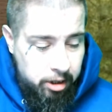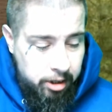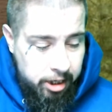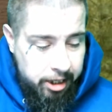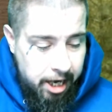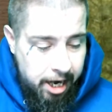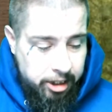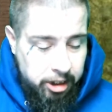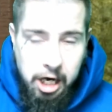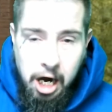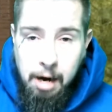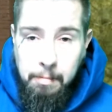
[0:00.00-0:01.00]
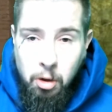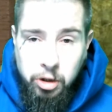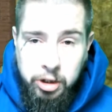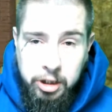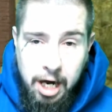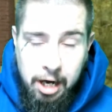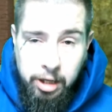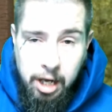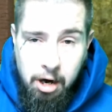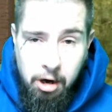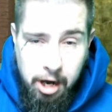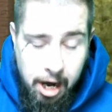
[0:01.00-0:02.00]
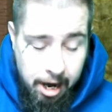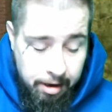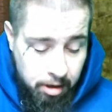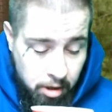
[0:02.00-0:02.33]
engage in commerce out there or not.